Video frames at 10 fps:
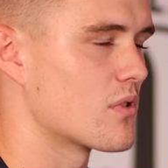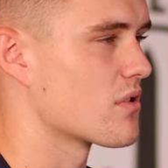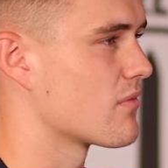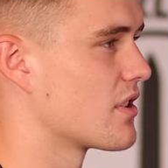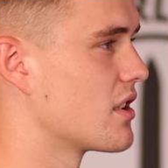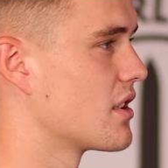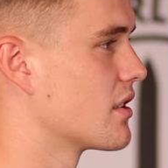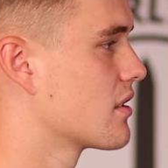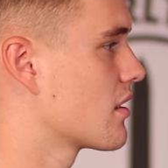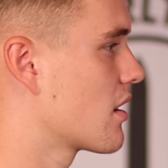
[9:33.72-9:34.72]
wasn't really
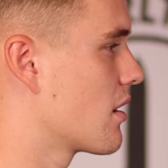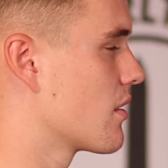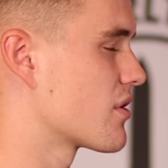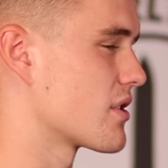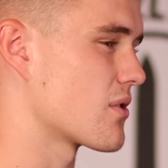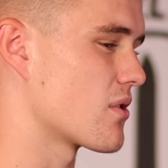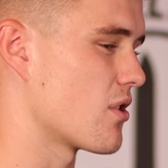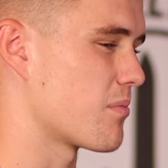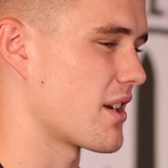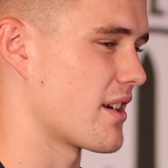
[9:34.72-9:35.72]
close because There's a
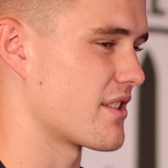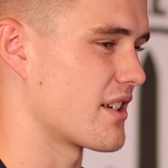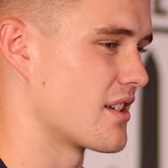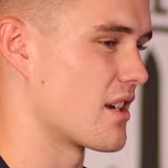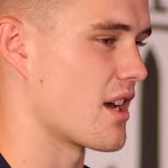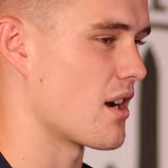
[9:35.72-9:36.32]
lot of players in and